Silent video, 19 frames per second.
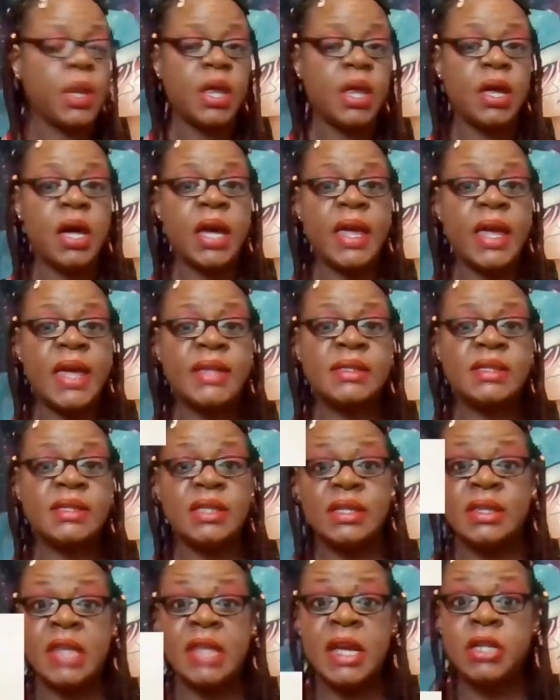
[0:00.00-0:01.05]
I guess
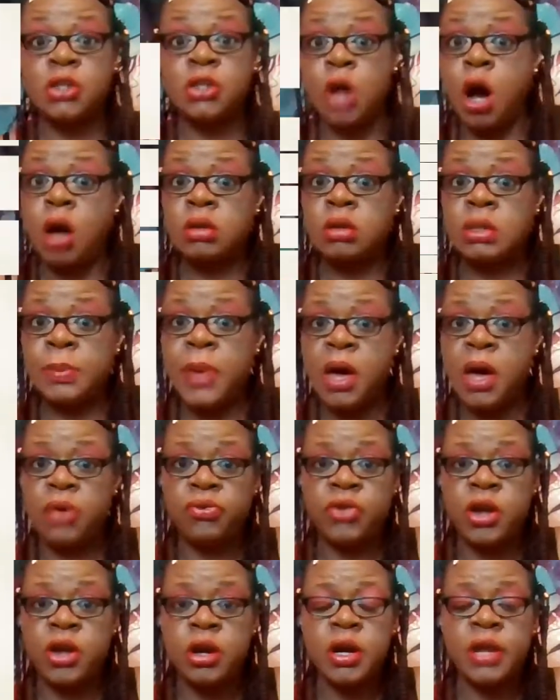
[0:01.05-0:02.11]
they talked
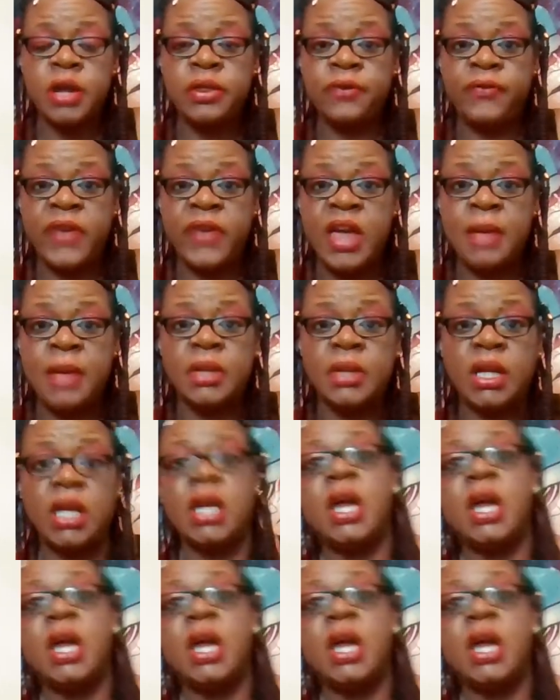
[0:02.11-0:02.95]
about their other family.